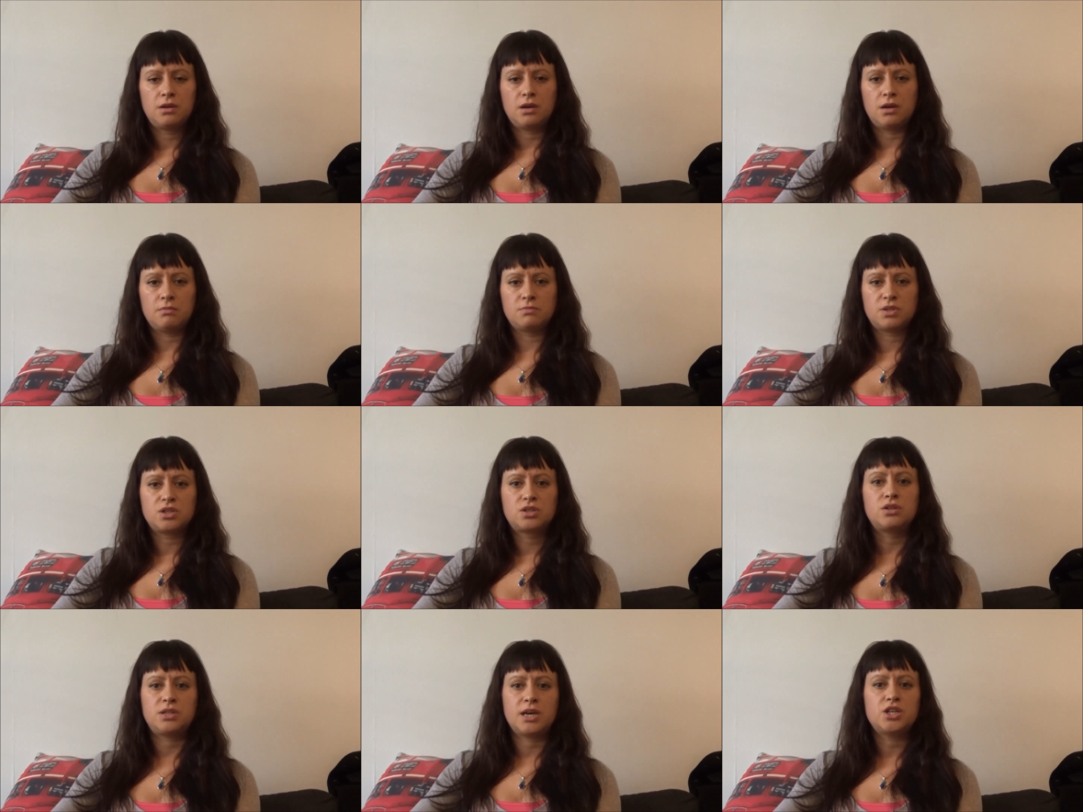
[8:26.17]
Um, so it's
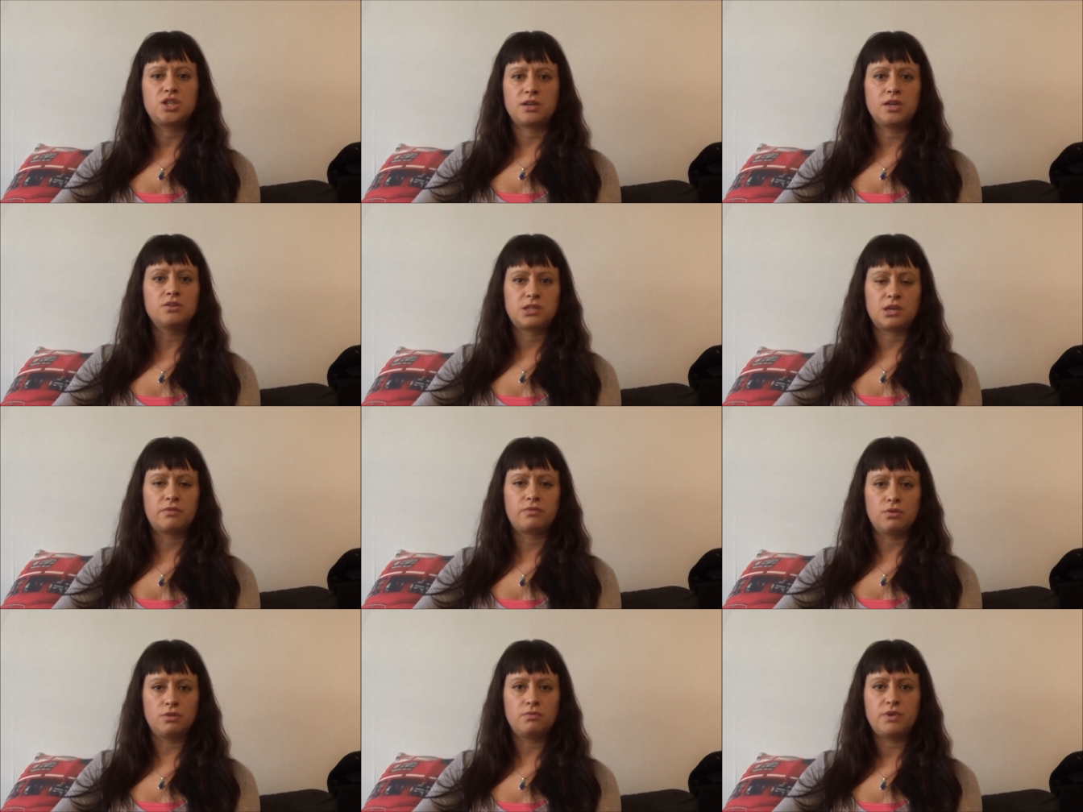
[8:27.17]
good to educate
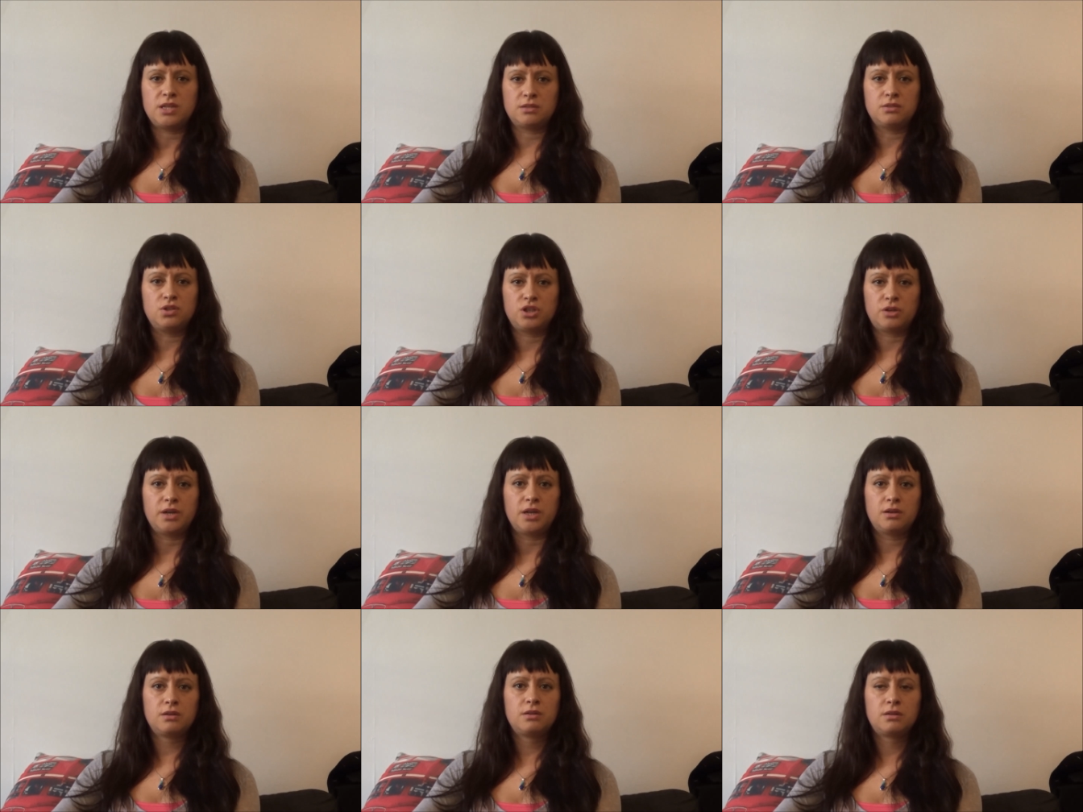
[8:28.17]
yourself on the reasons you're doing
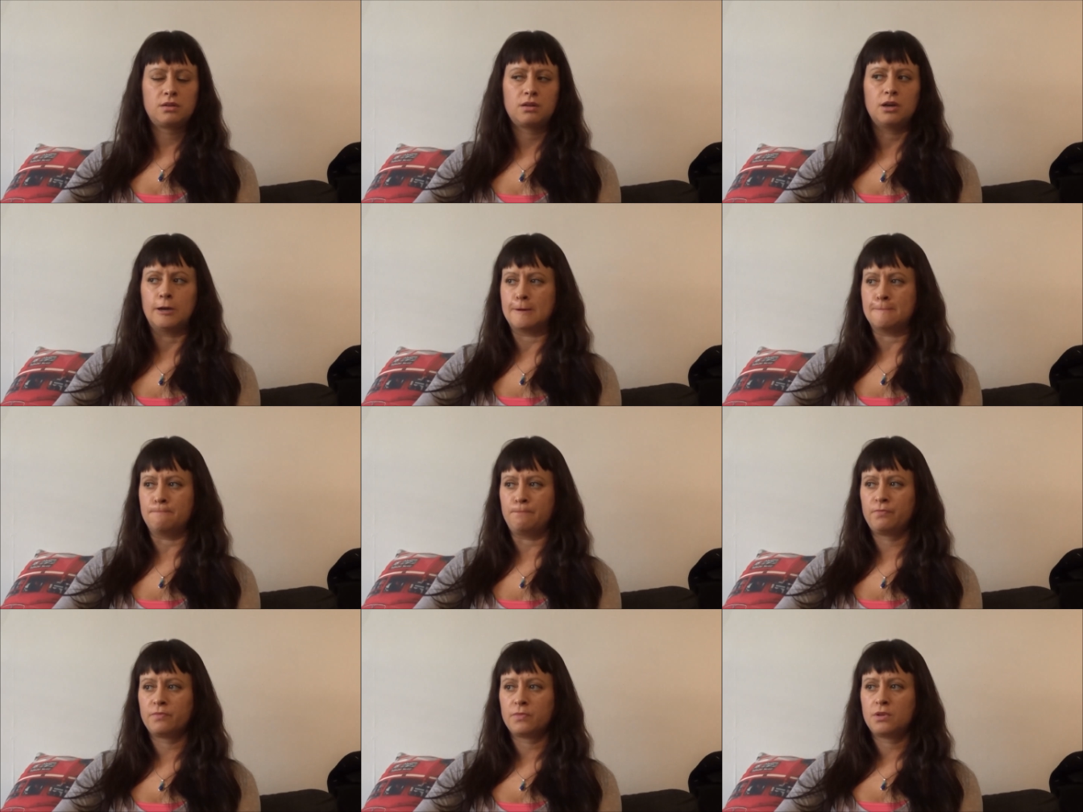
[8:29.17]
it,
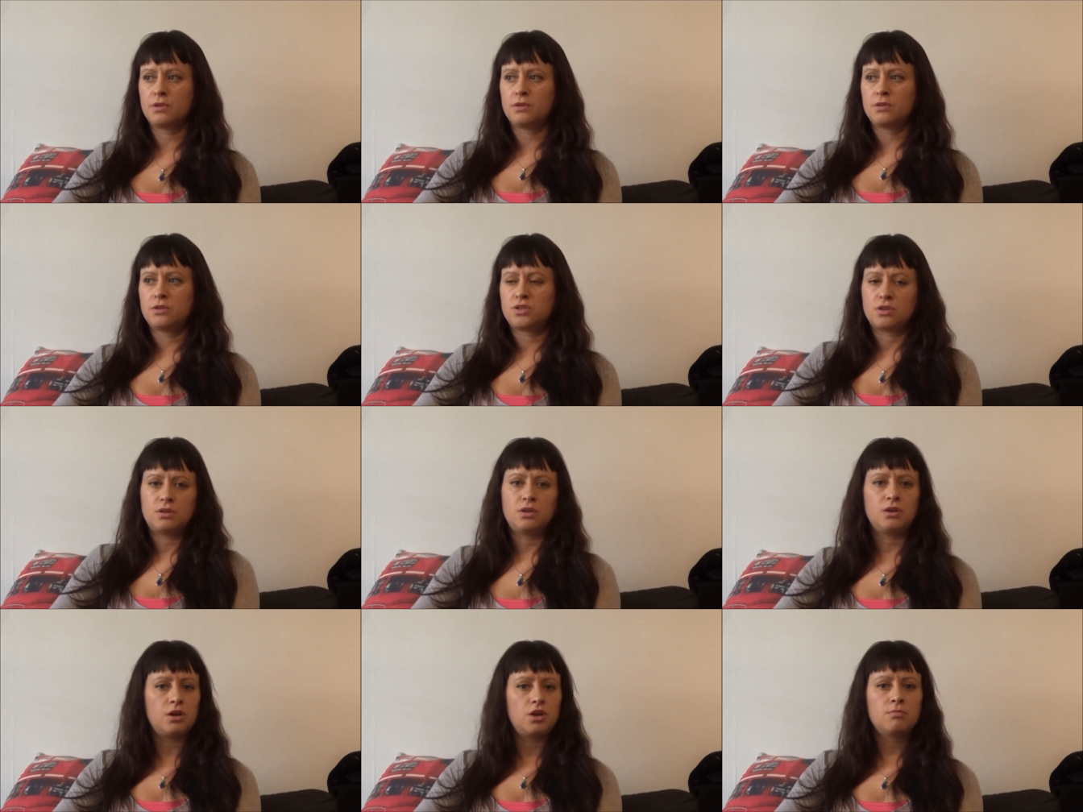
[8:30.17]
um, so that
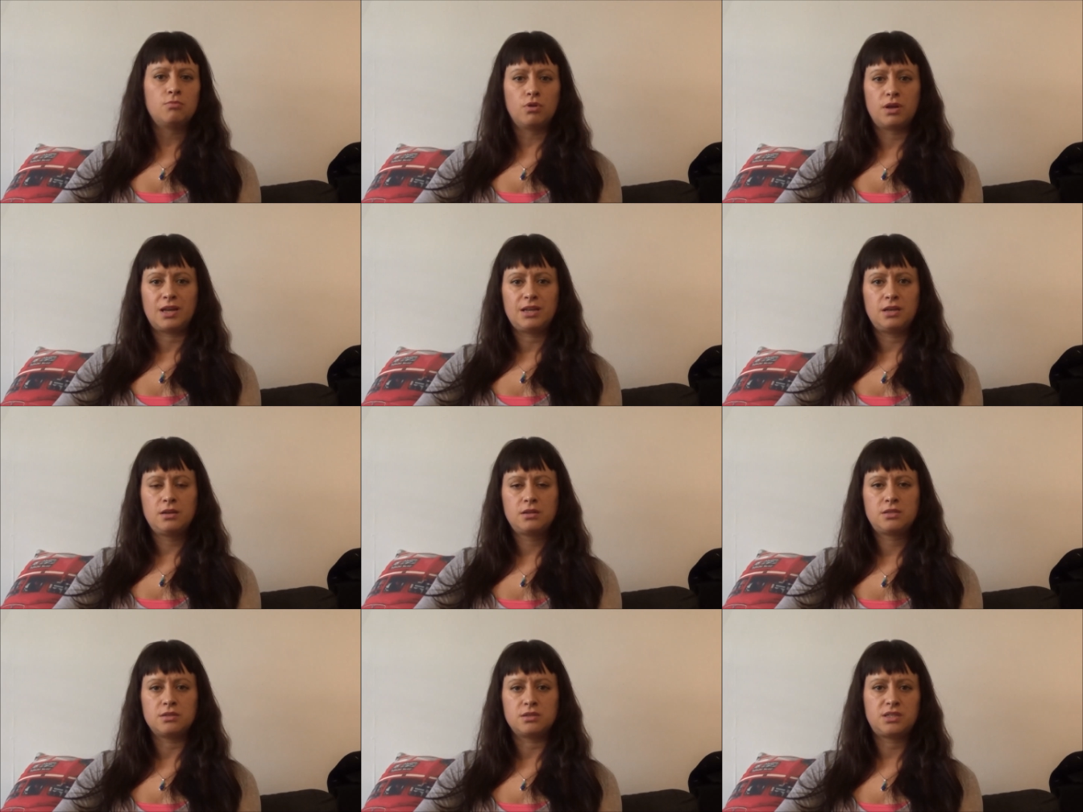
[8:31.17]
you know you're more likely
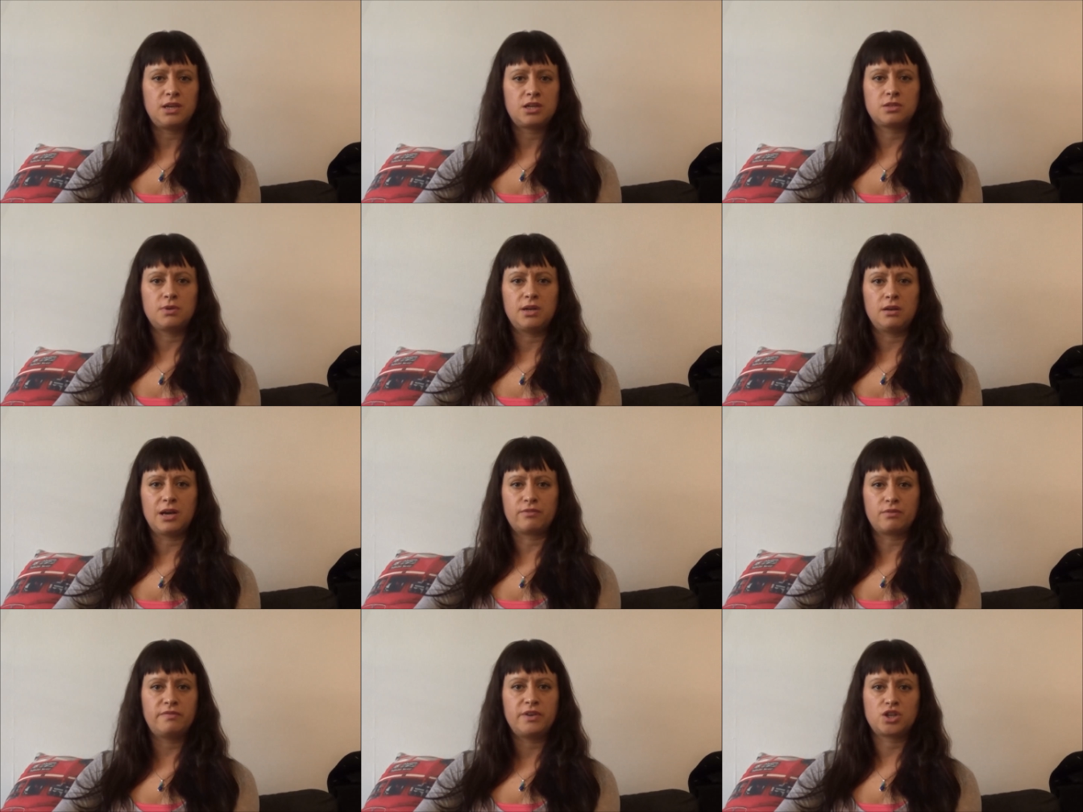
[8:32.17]
to stick to it and have
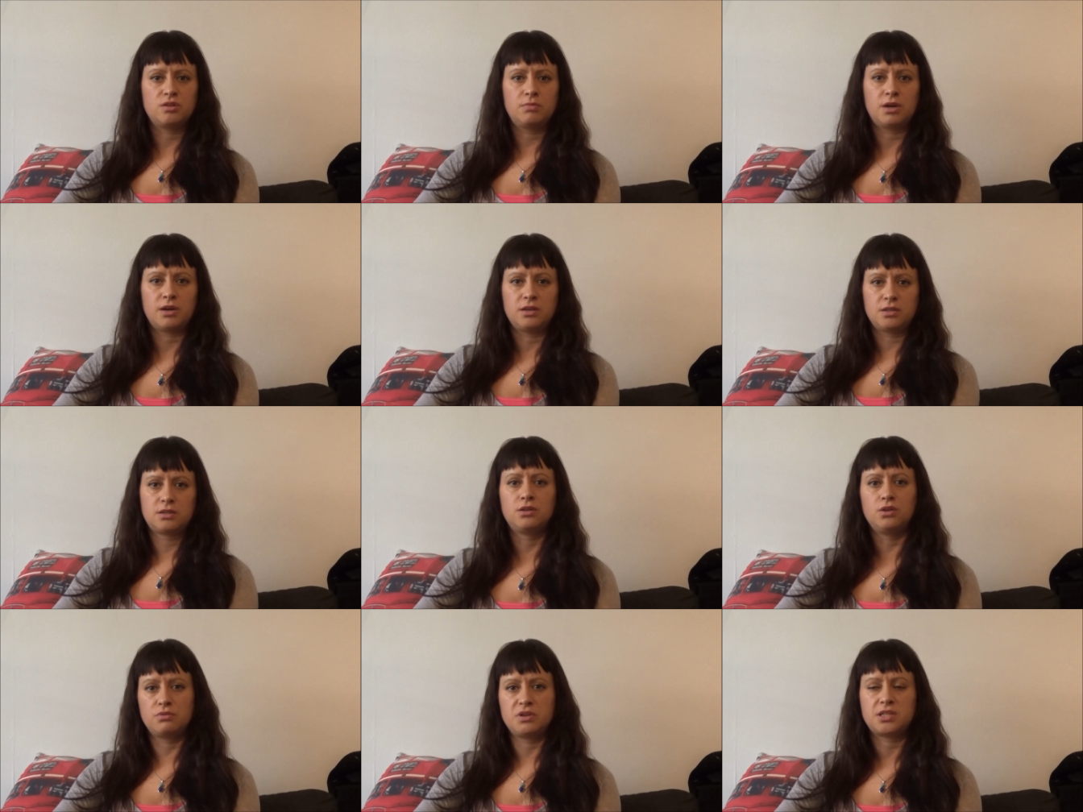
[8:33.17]
conviction behind
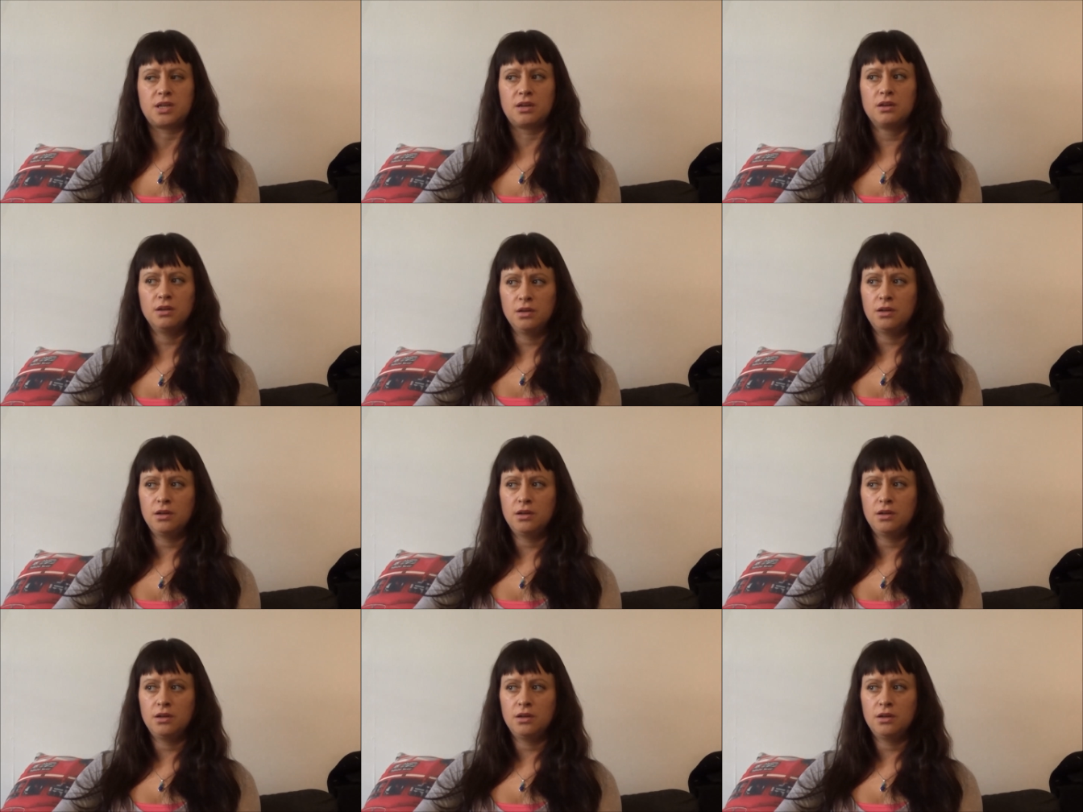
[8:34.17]
your reasoning.